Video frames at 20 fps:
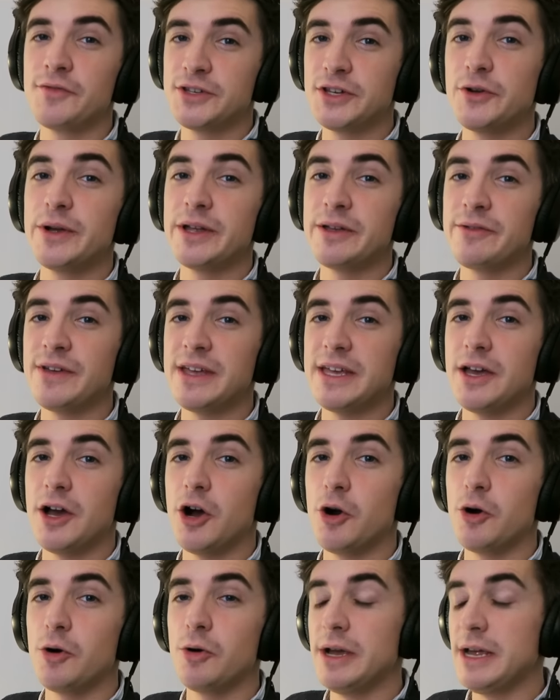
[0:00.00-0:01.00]
Doing
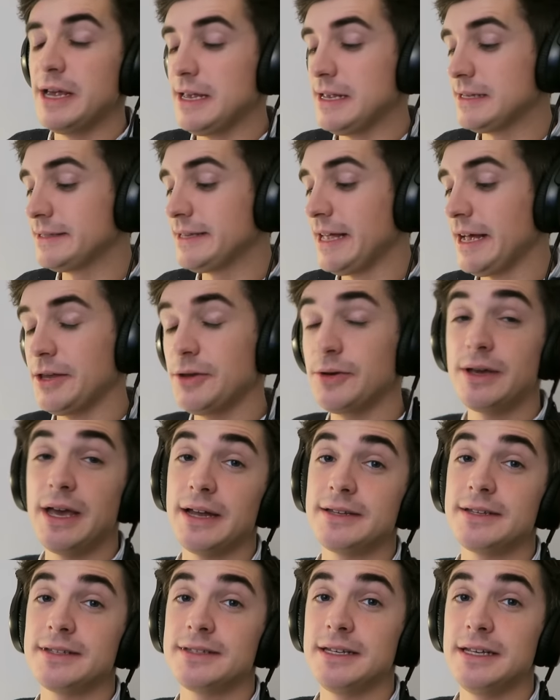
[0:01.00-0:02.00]
VO is that you
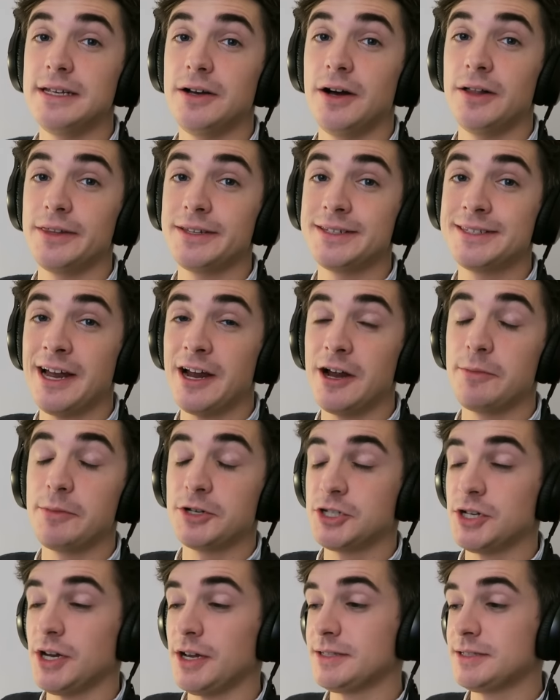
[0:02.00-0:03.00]
get to see all the
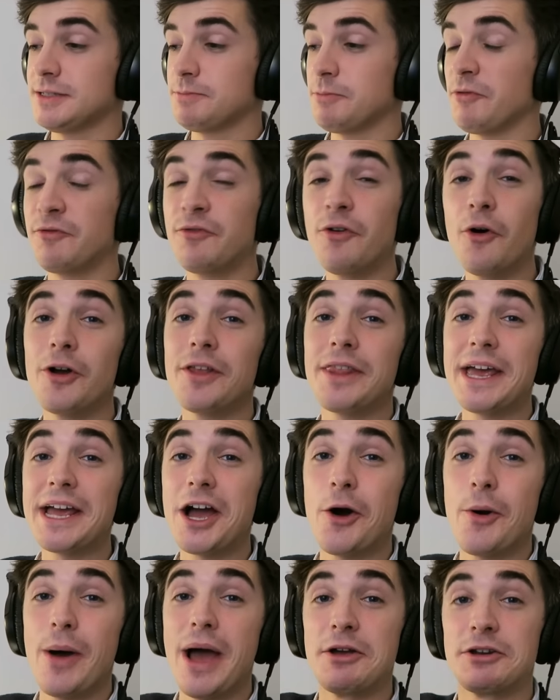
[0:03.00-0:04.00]
terrible shots before they
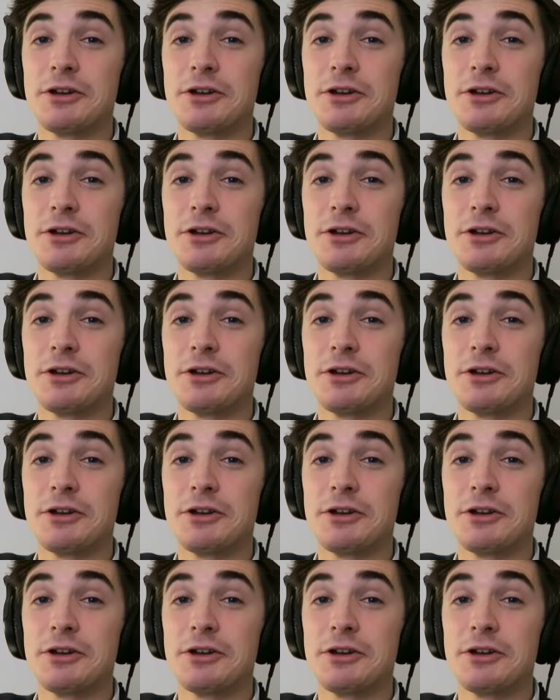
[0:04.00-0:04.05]
go